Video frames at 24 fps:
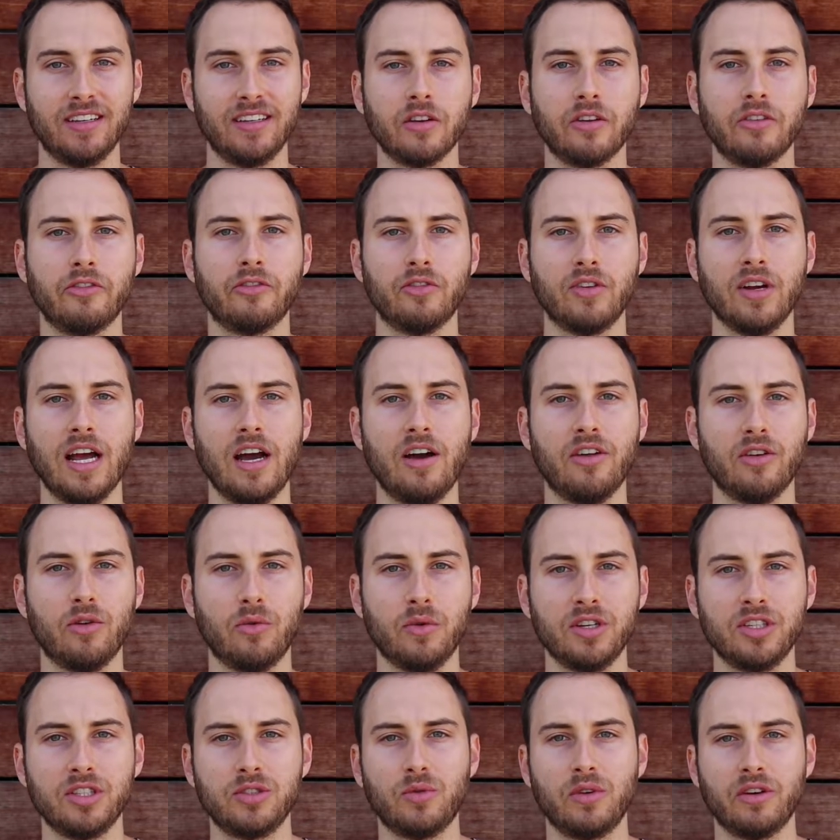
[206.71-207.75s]
For now though,
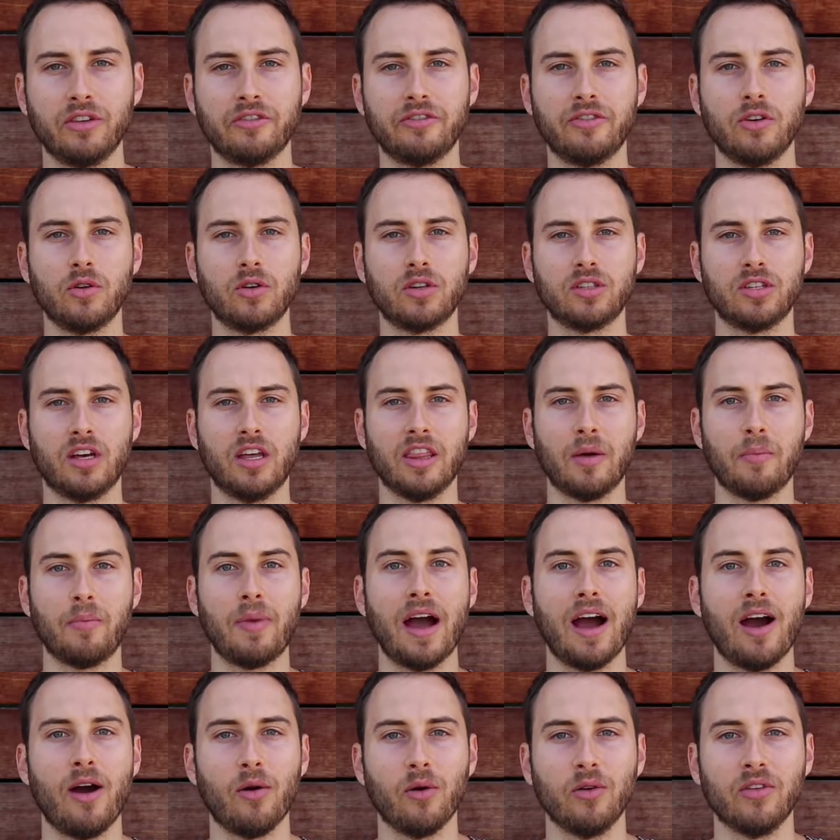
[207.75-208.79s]
we just want to focus on the
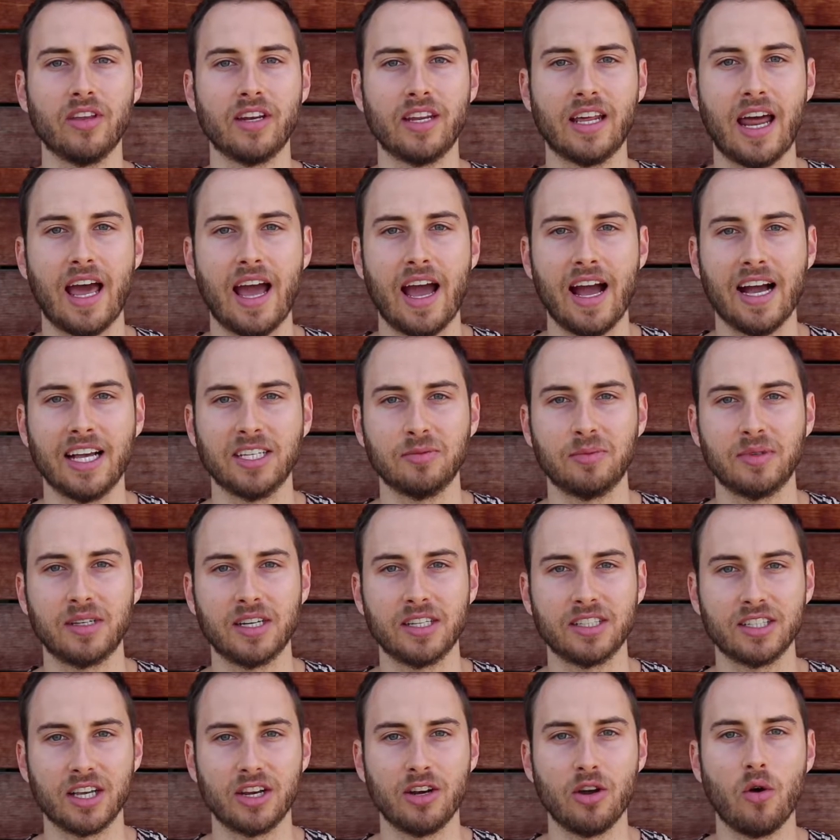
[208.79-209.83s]
power that it has,
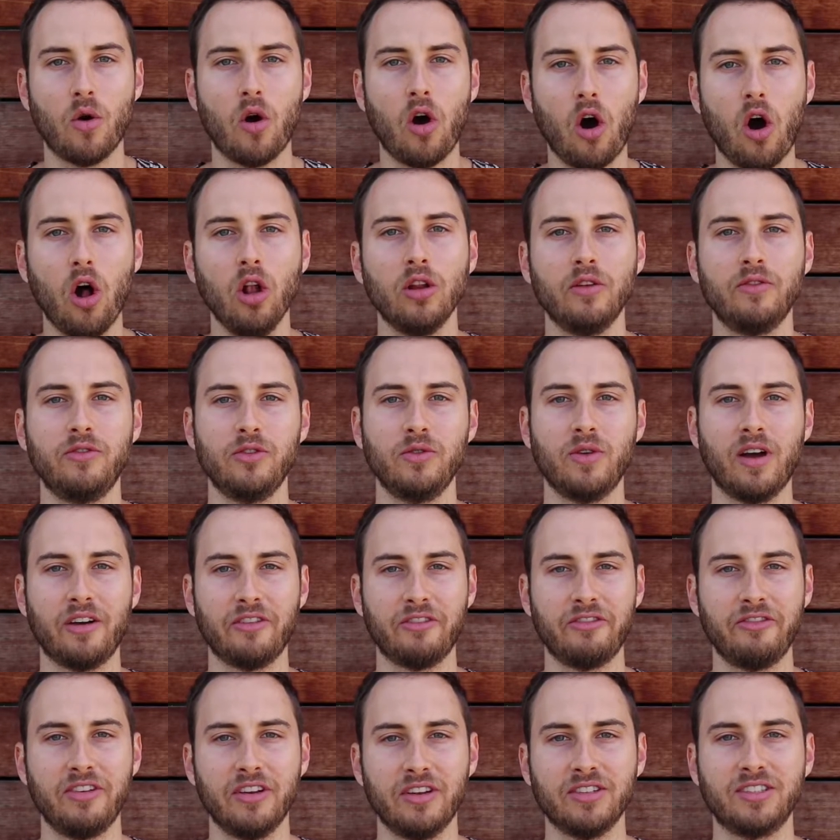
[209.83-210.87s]
because I know all of you have
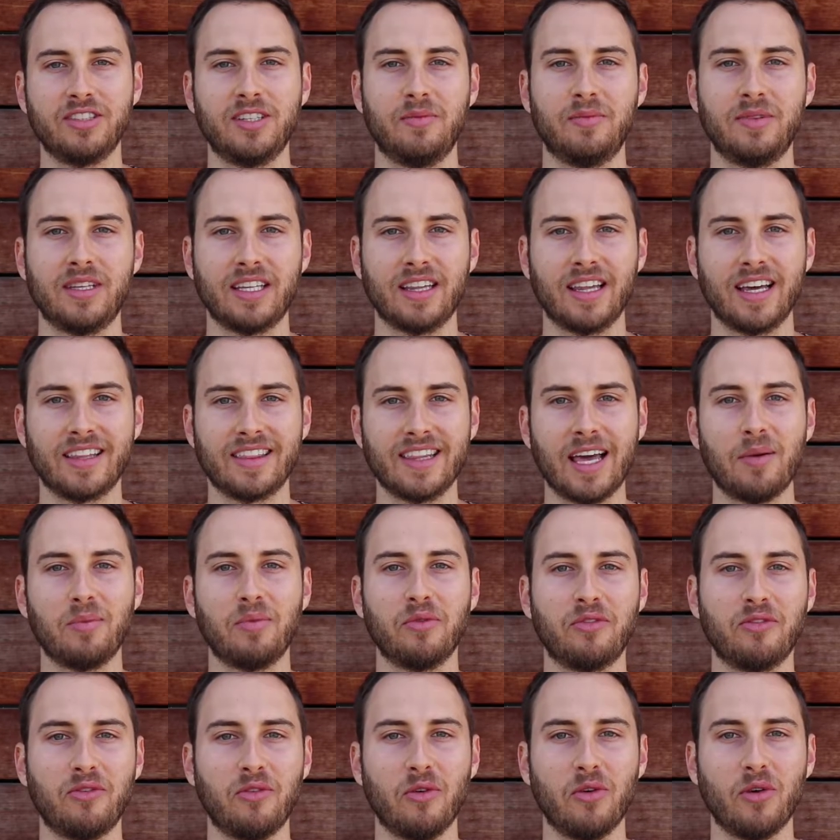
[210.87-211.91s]
felt something like that
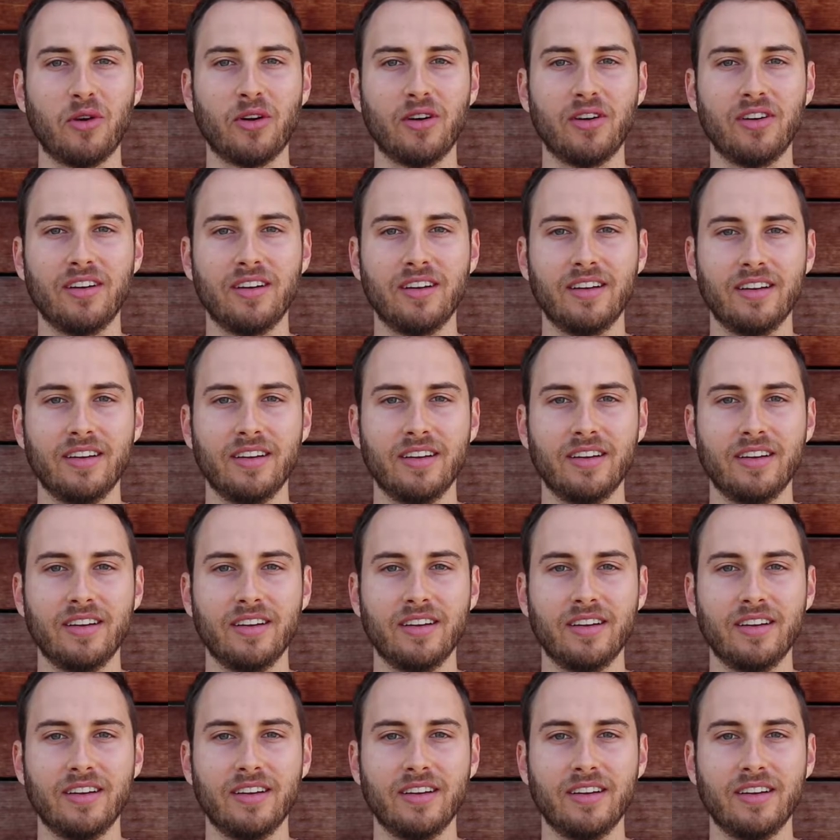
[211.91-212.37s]
before.